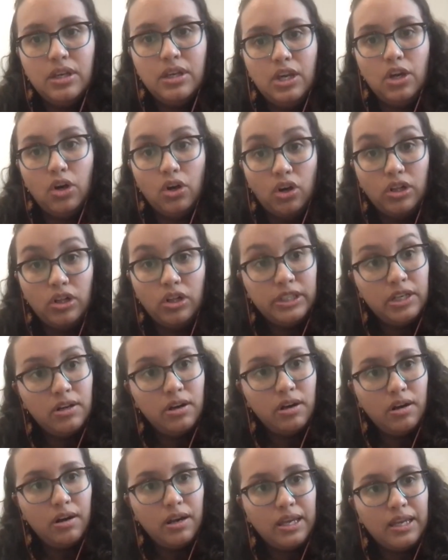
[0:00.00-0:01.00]

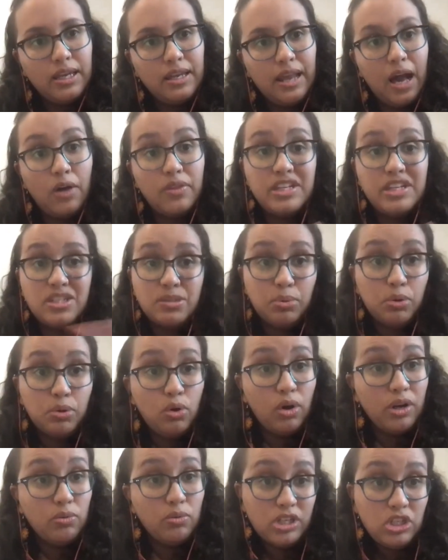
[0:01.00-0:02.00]
earlier in how they
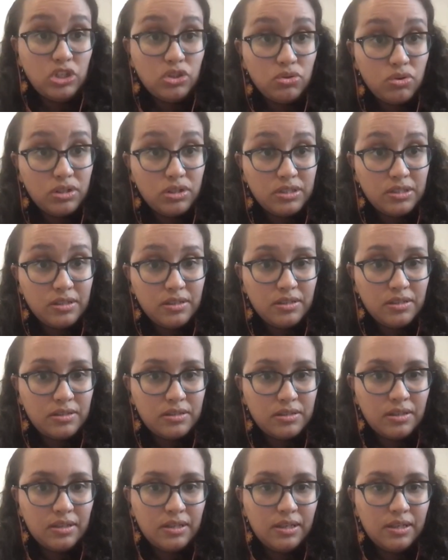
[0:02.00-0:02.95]
deploy resources.